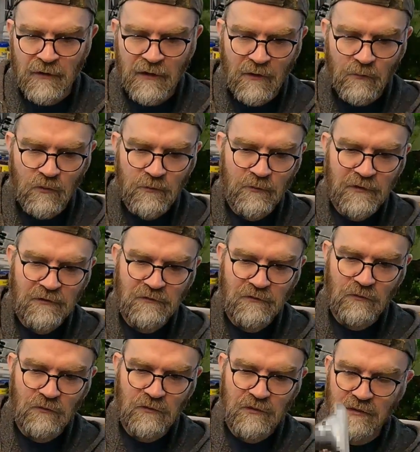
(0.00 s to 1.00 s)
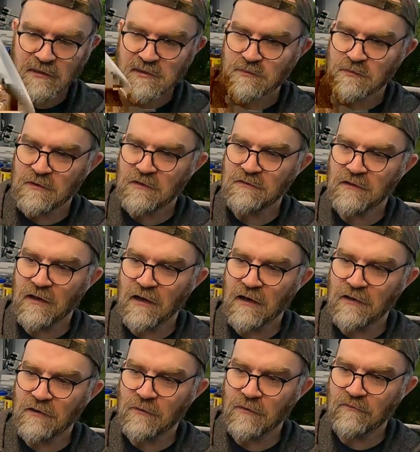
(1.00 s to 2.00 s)
What we need to do here is we need to
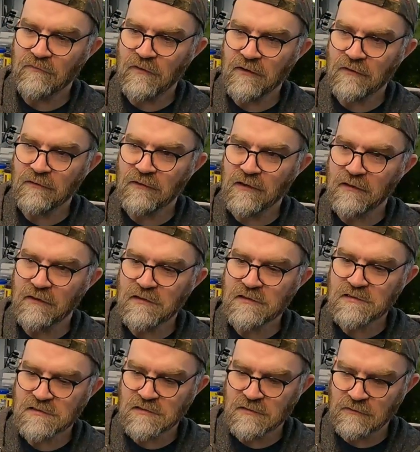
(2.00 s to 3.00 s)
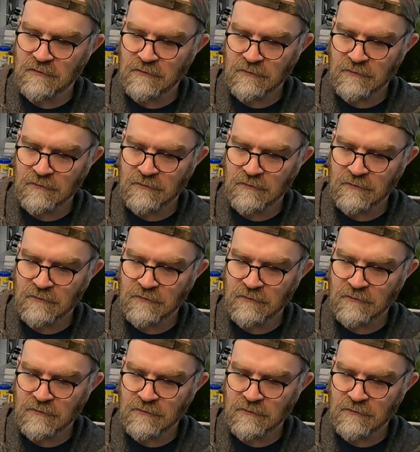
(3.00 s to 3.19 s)
add our funnel like this,